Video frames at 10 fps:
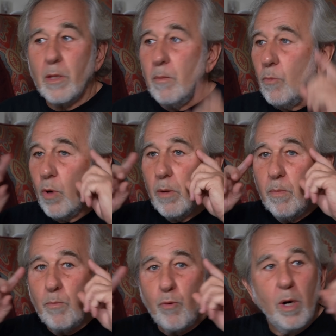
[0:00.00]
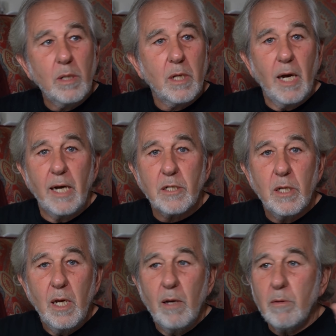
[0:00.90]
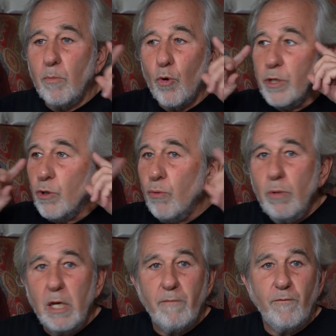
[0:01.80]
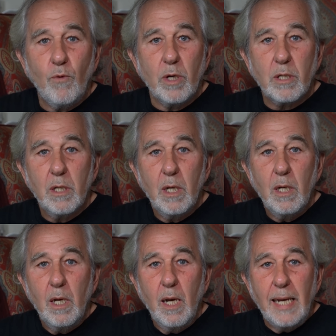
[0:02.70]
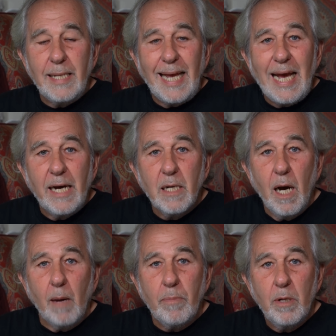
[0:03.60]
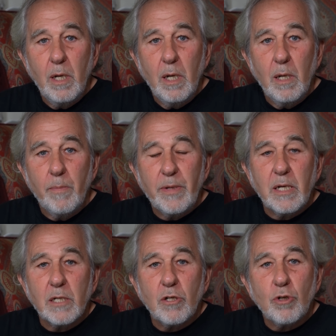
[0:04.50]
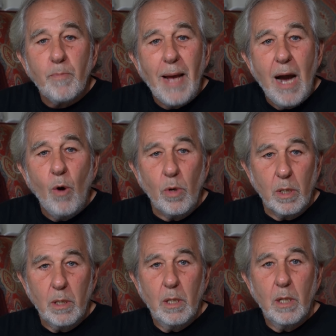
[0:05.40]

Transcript: the more broadcasts, the more tuning forks, and they add up because there's power.